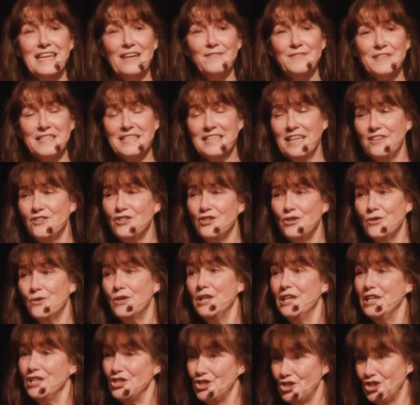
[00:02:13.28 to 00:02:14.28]
devastated. You know,
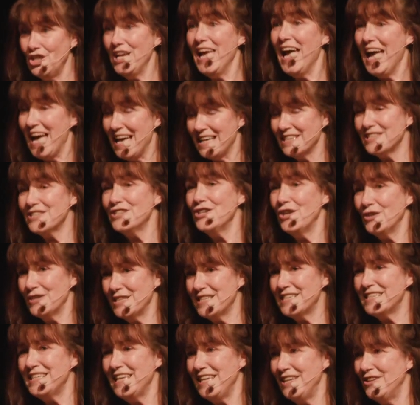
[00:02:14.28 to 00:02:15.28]
she has not
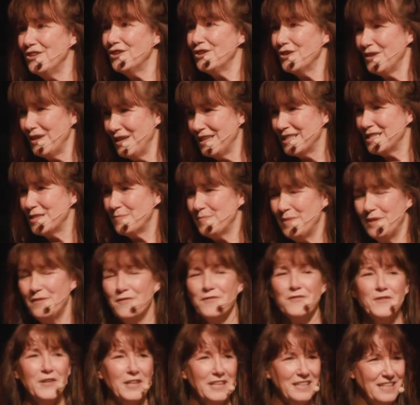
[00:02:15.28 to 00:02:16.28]
seen her husband
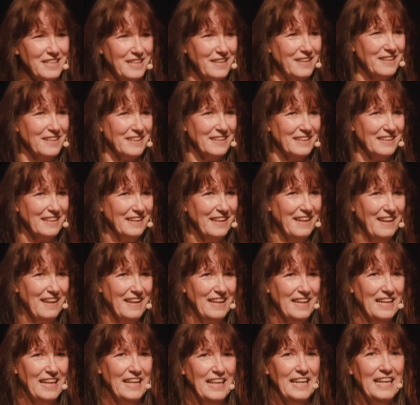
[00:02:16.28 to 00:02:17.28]
for a year.
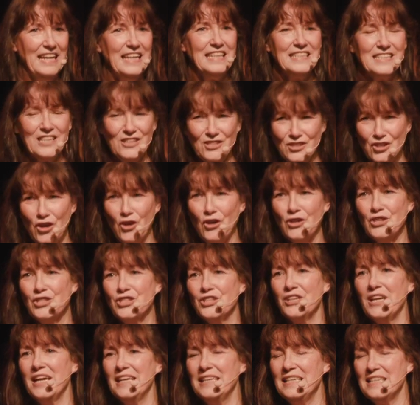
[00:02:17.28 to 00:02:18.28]
He's a
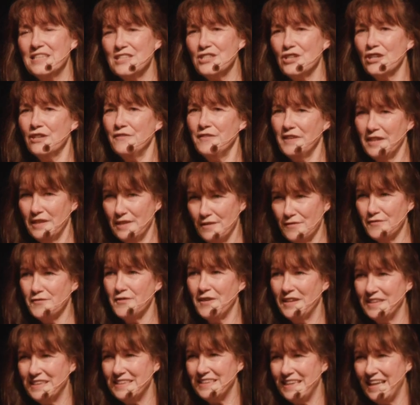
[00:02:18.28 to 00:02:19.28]
doctor and he's serving in the
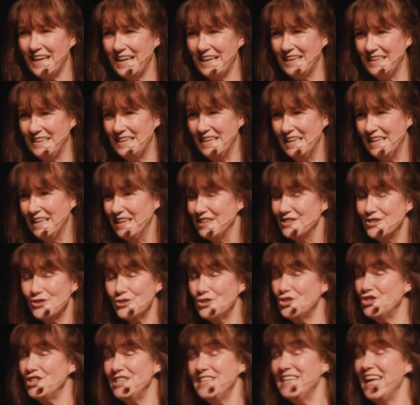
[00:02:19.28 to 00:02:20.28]
front line. So
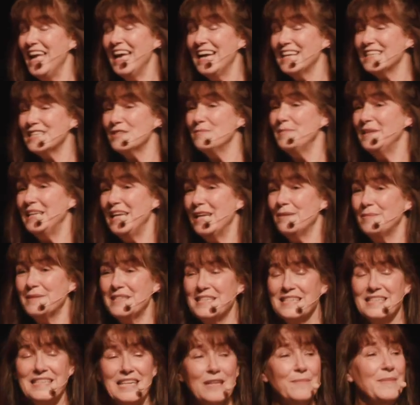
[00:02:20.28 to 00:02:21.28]
she hasn't been able
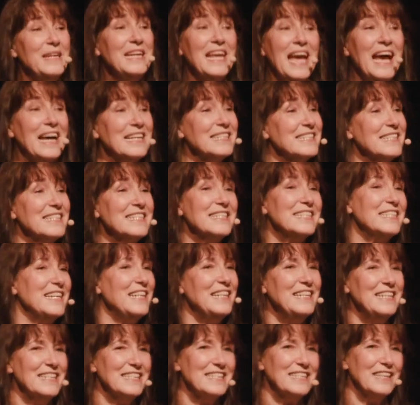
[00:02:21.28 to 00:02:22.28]
to see him. He hasn't
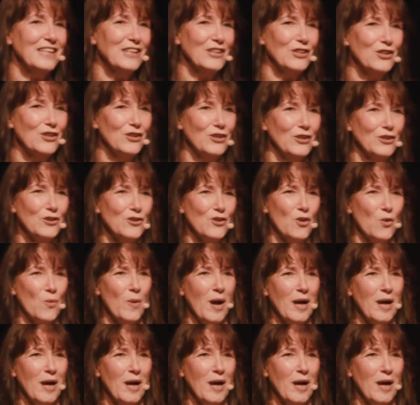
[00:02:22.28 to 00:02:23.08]
seen his little girl grow